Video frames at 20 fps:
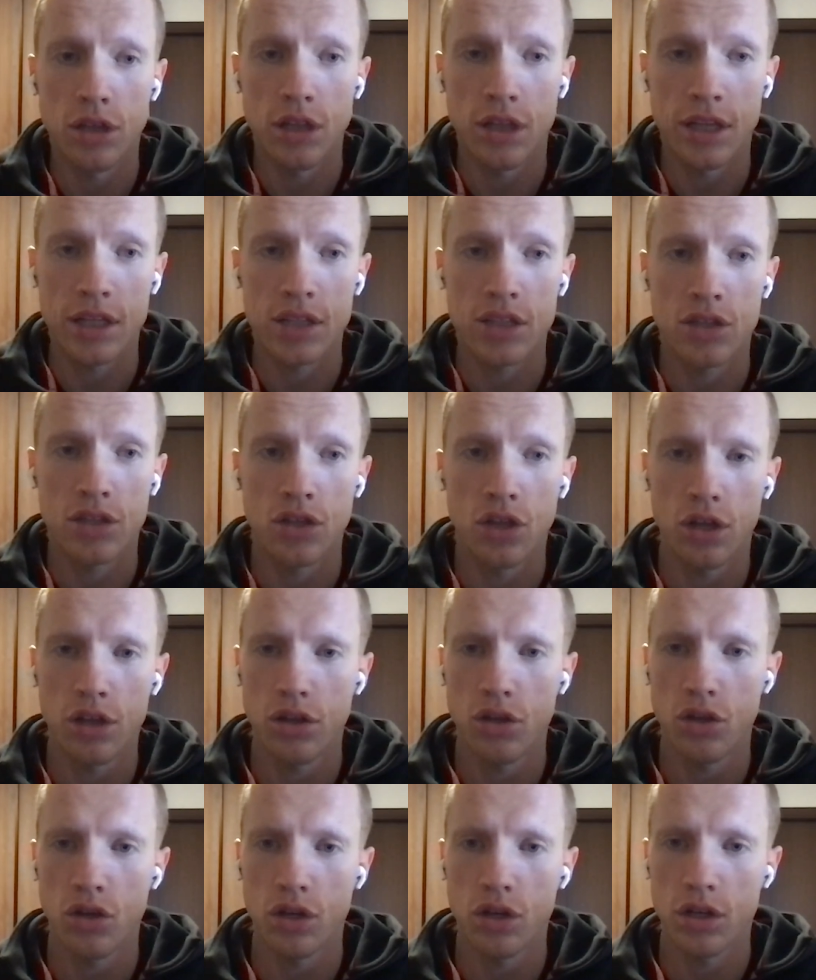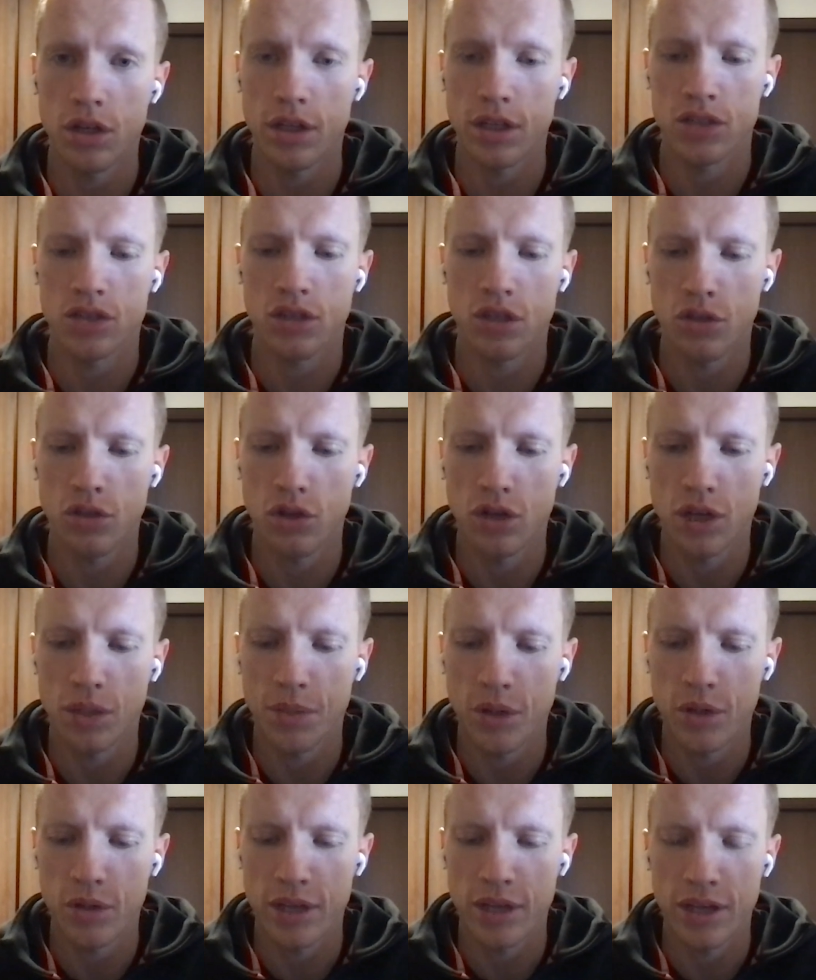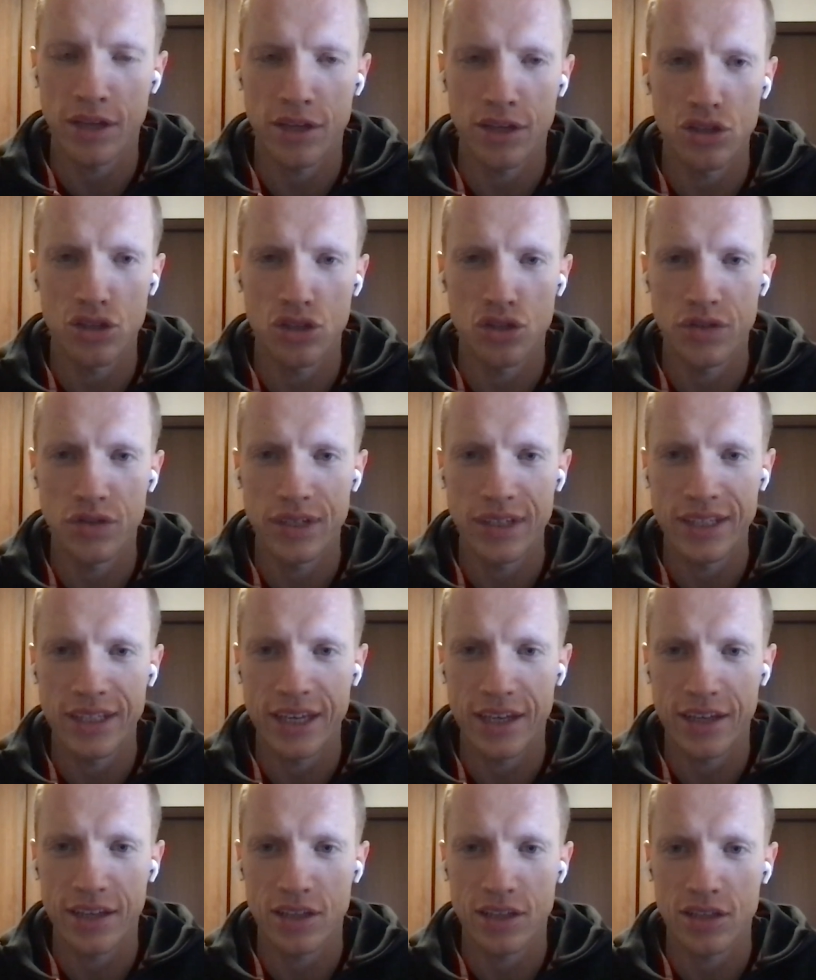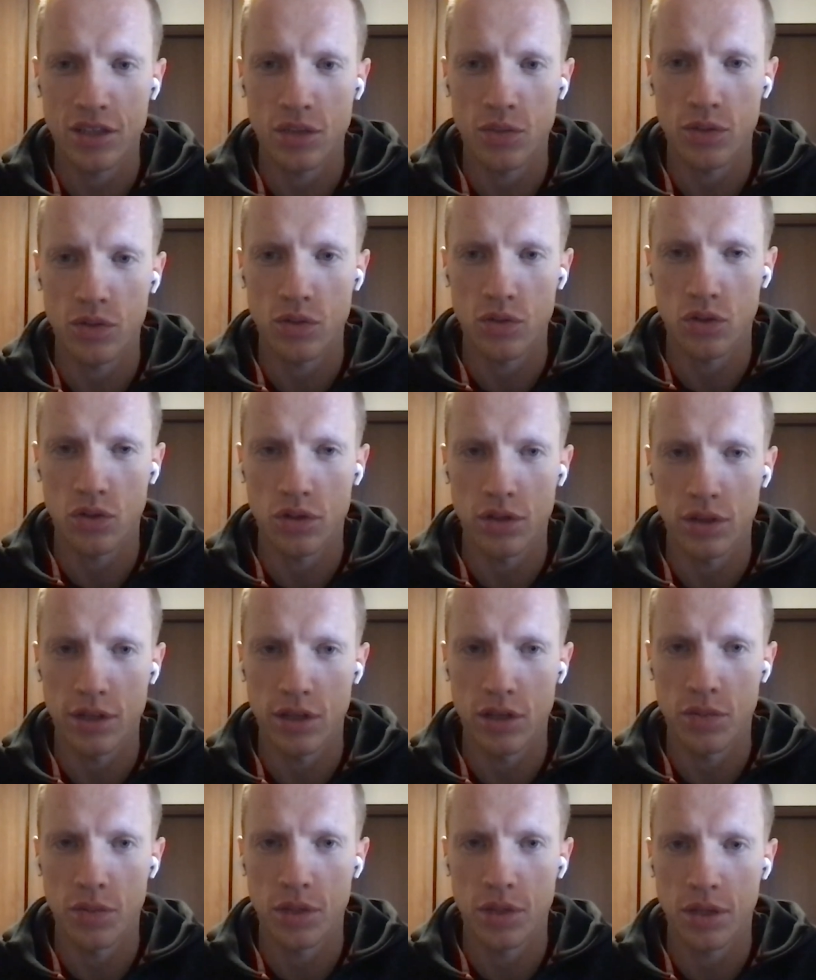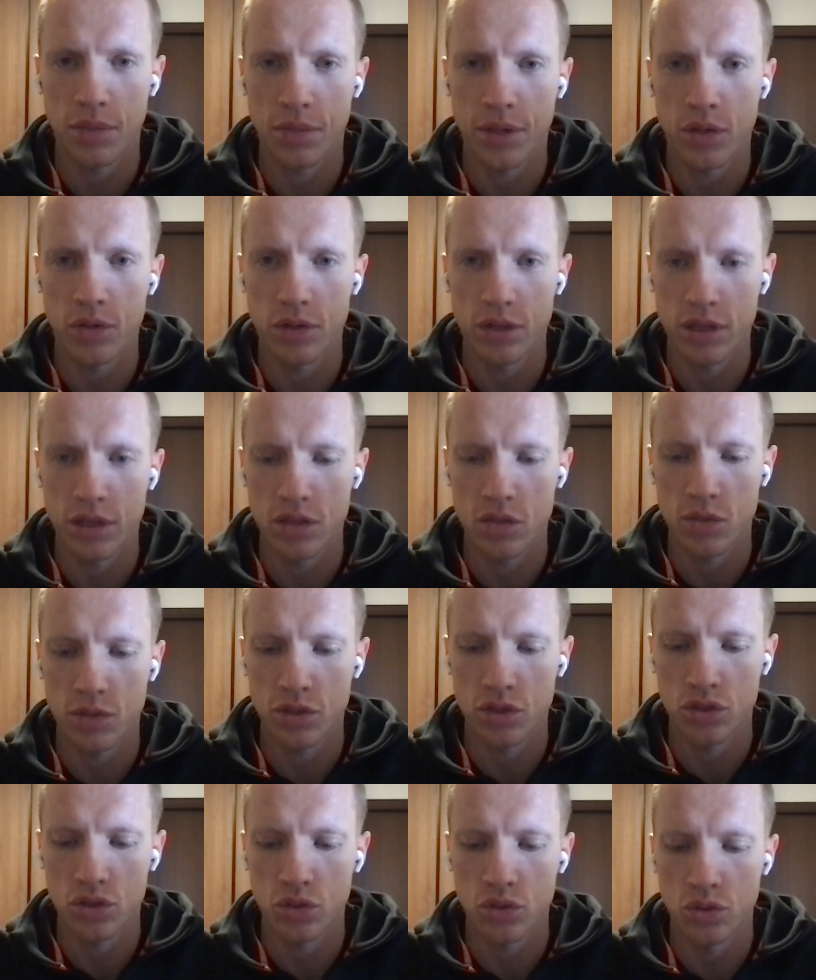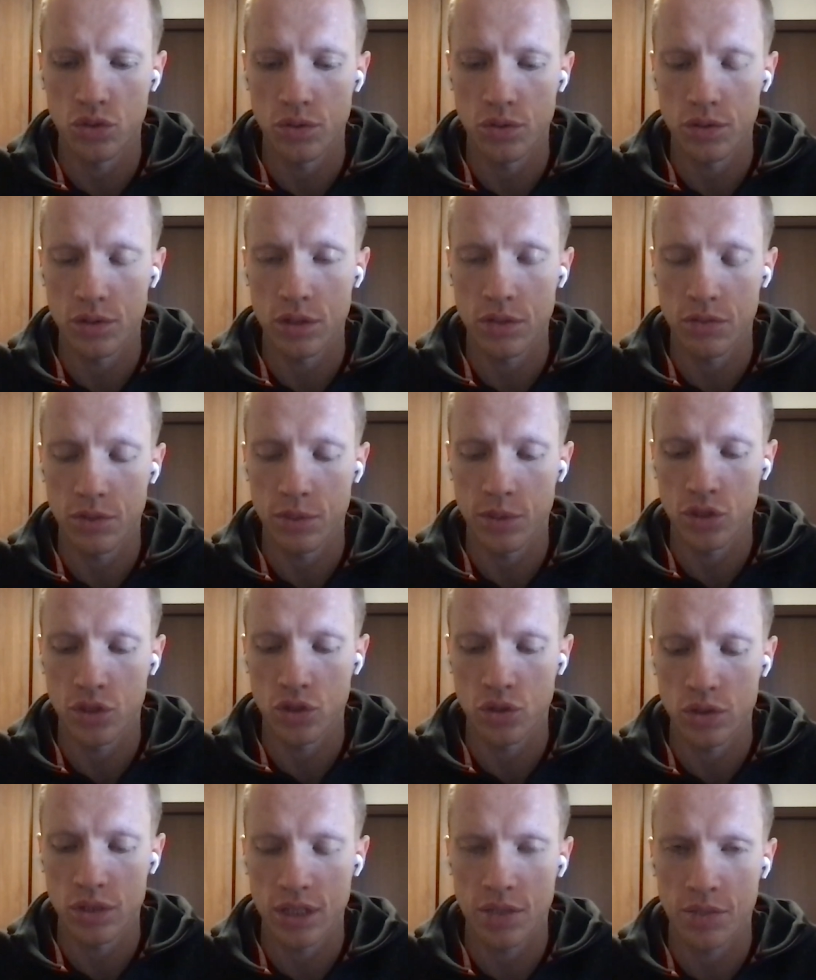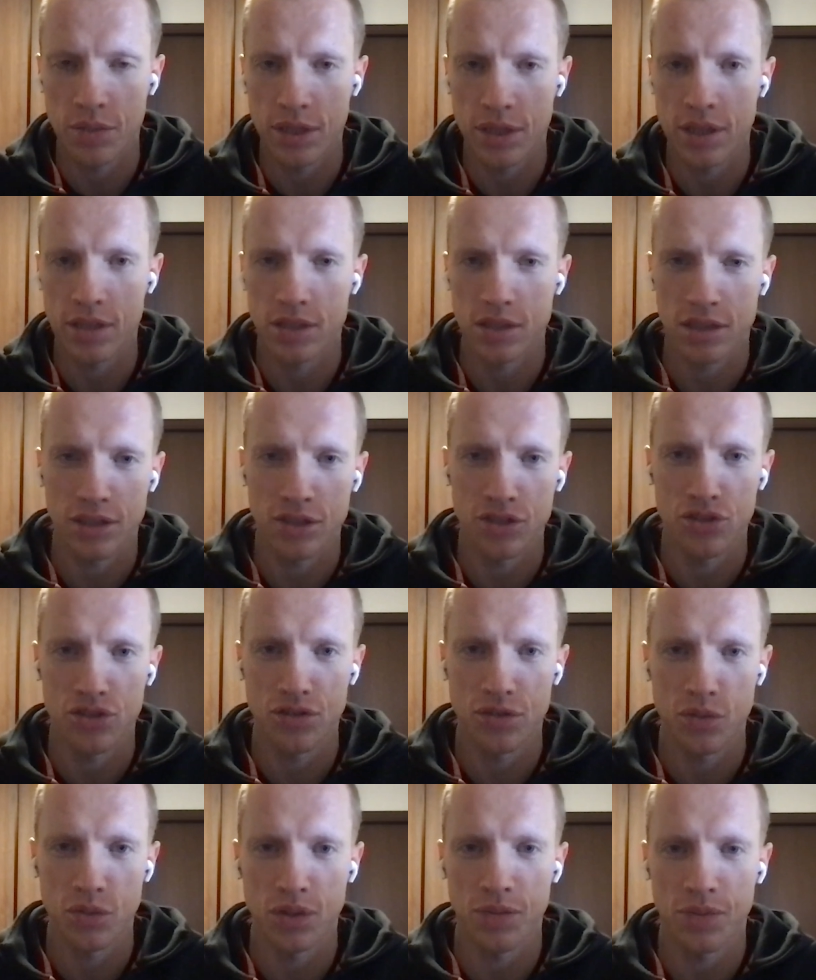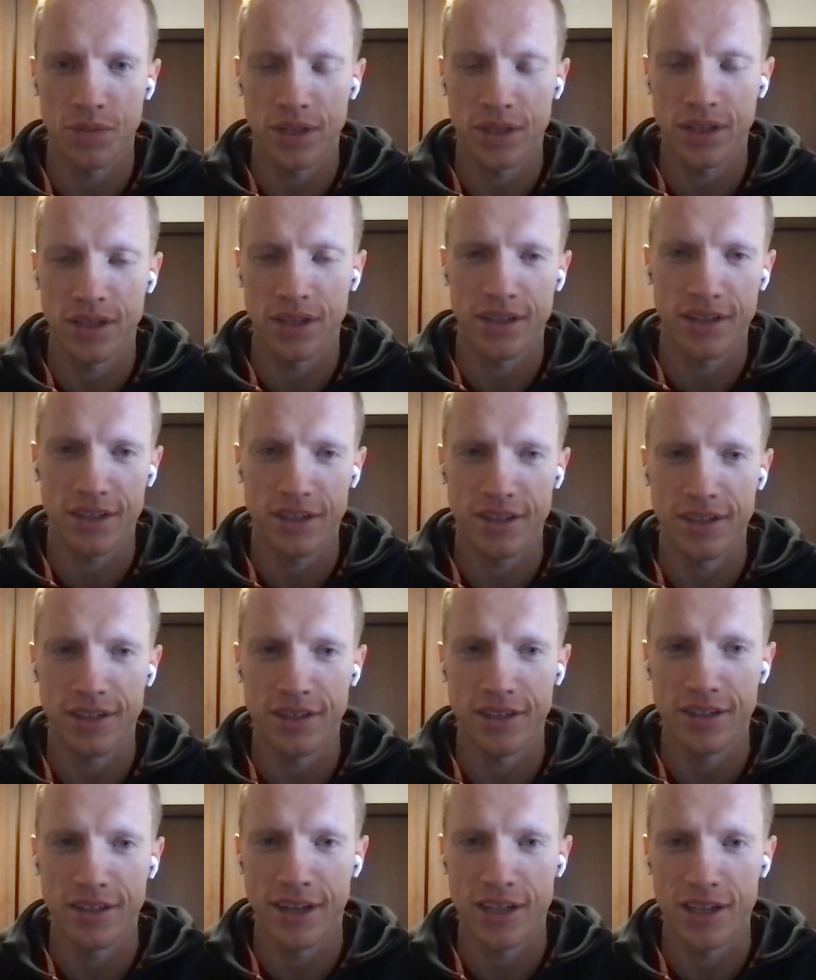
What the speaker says: let's don't talk about the injury yet. I still want to talk a little bit about this what you said because injury will be next. But